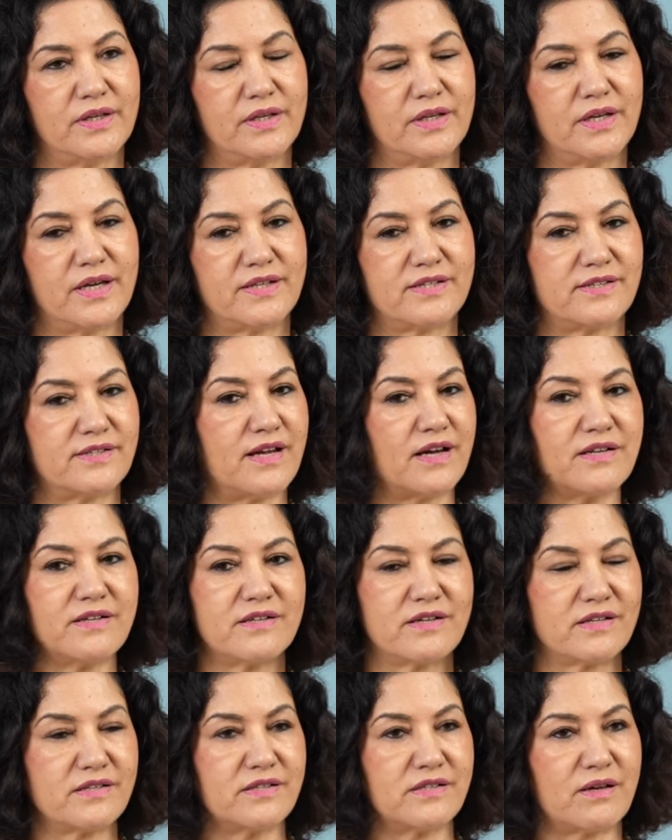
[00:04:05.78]
It's not
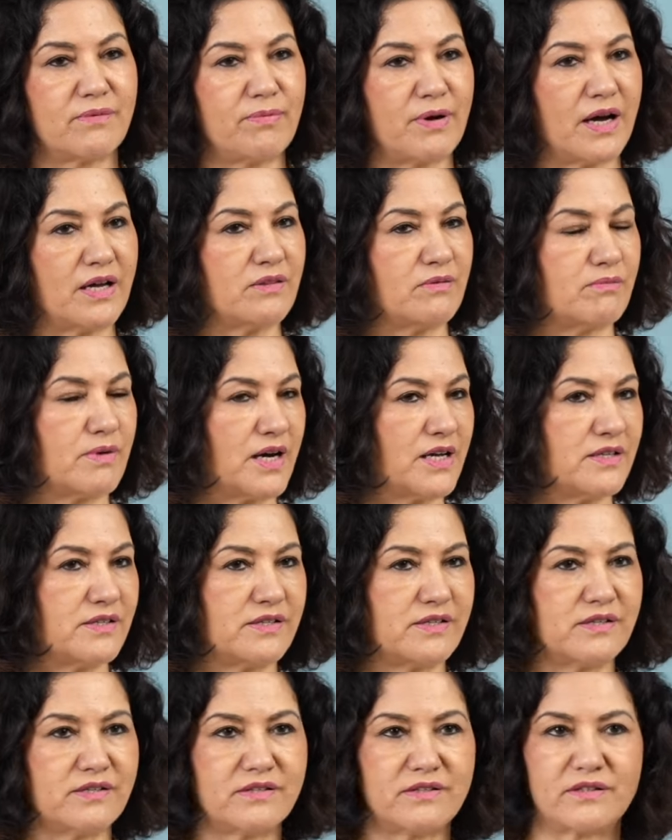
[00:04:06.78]
just about my
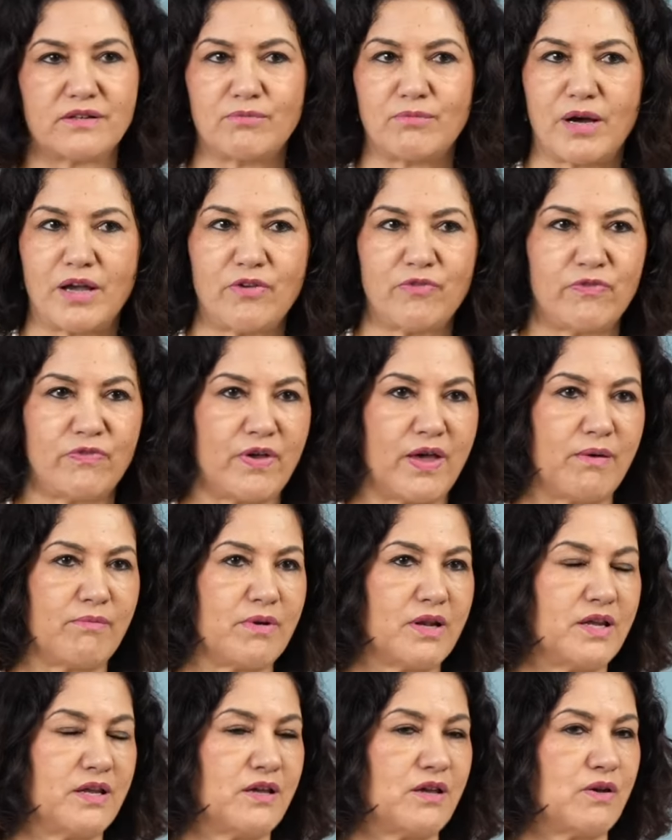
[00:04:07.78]
sister, my
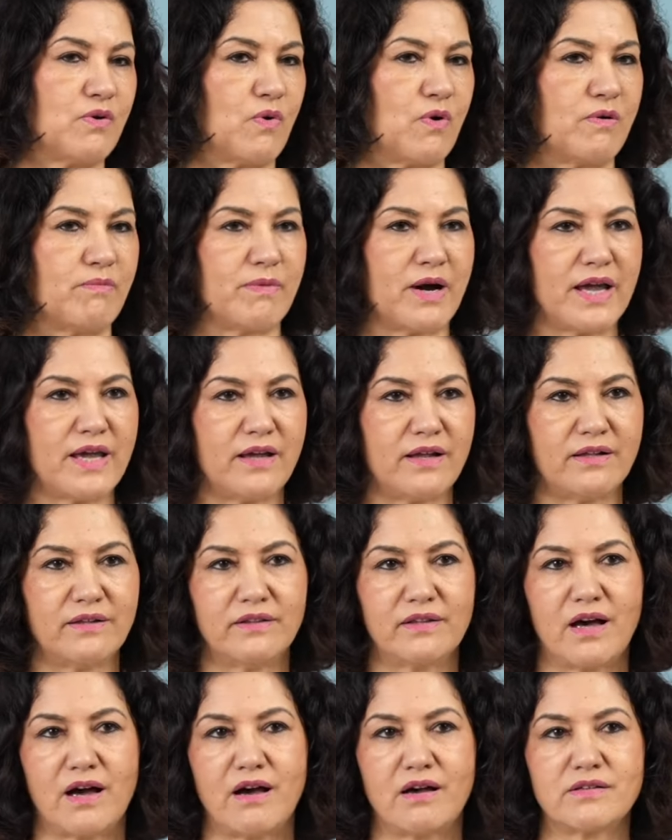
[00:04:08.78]
family, or my
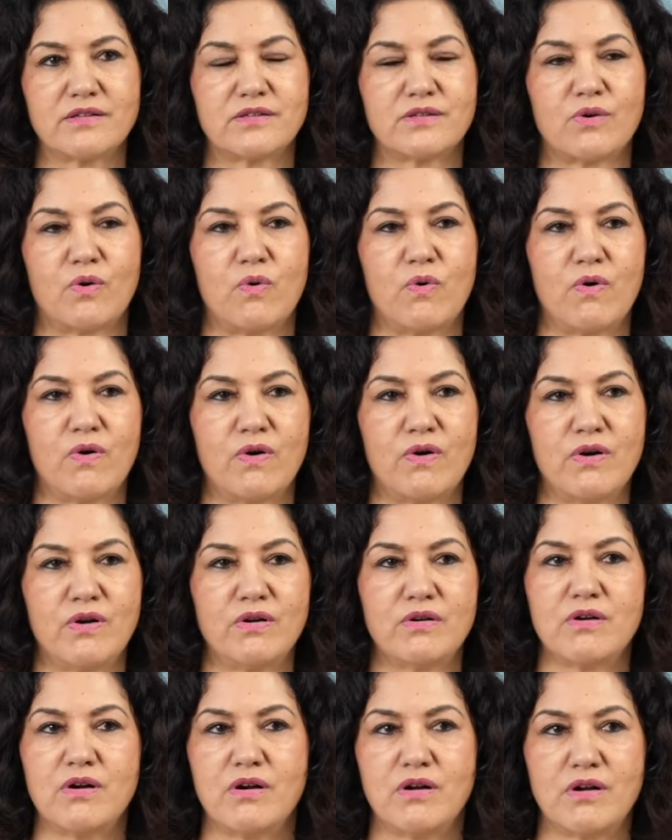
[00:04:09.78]
in-laws, or
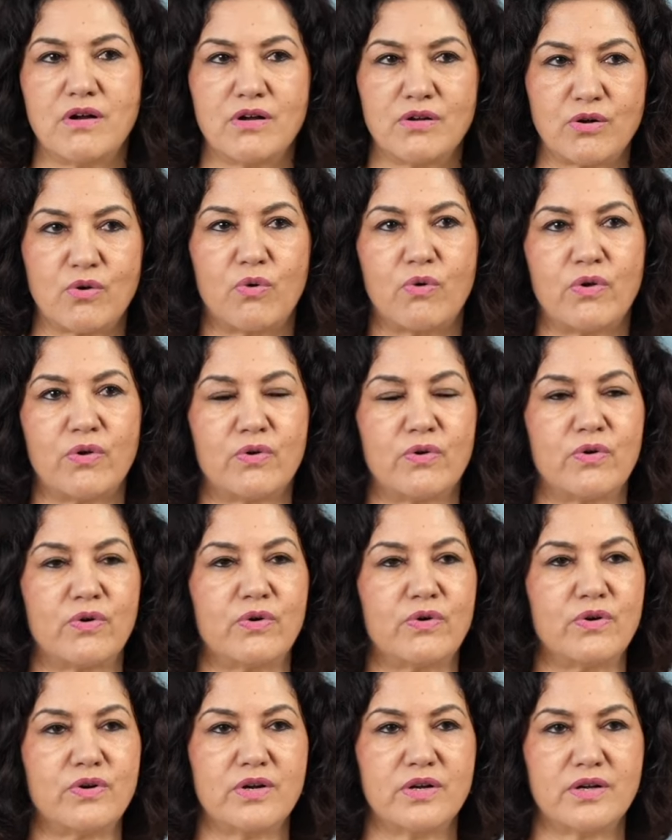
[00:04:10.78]
the
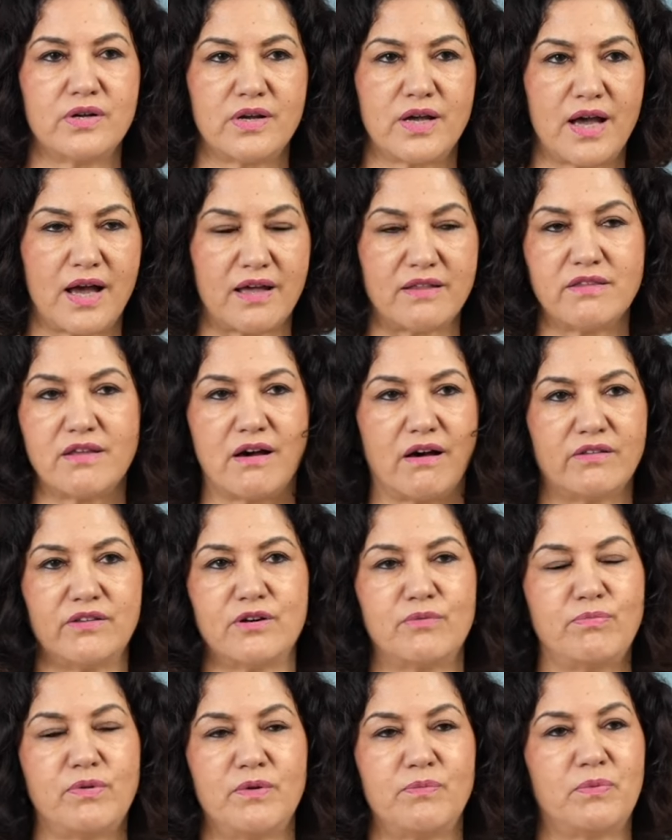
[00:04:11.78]
Uyghur and the
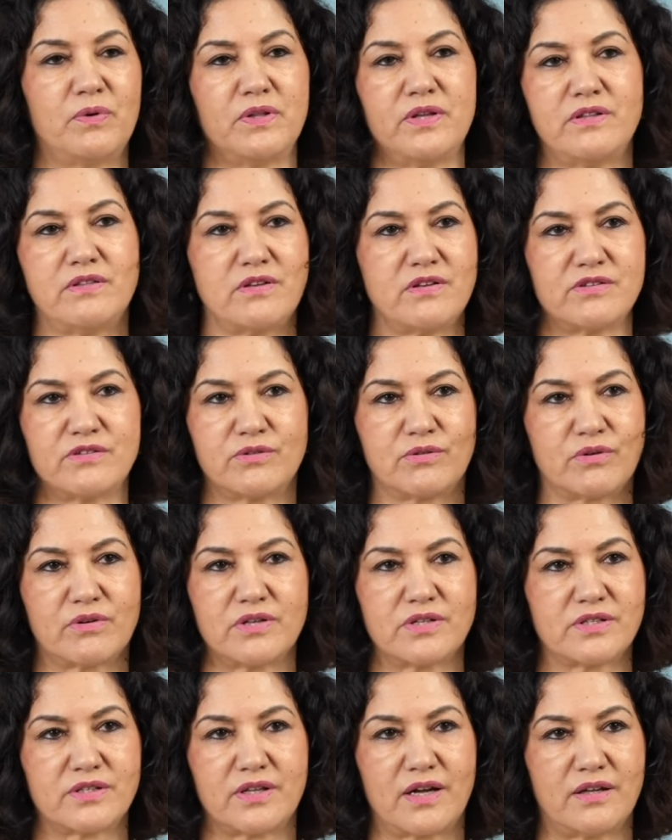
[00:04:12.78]
other people in East
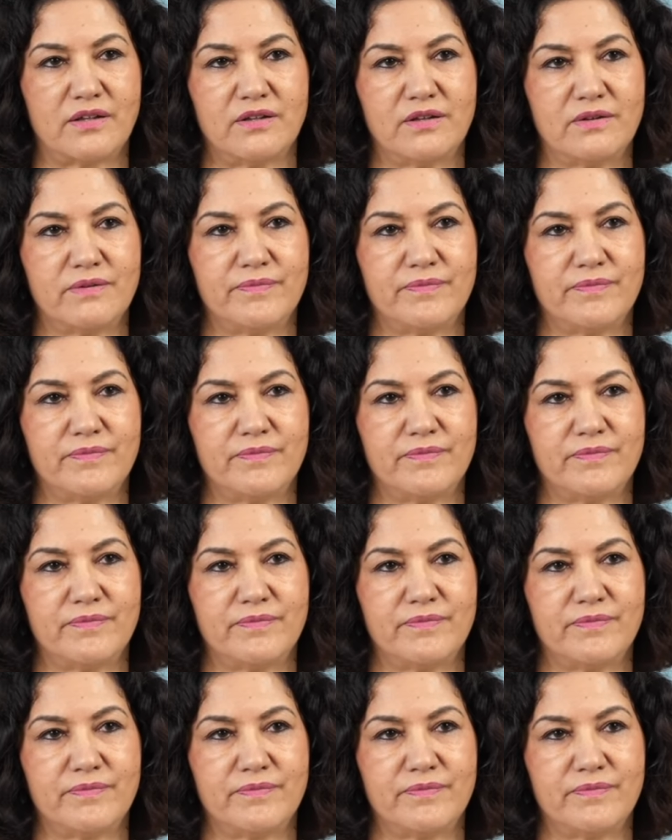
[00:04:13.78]
Turkestan.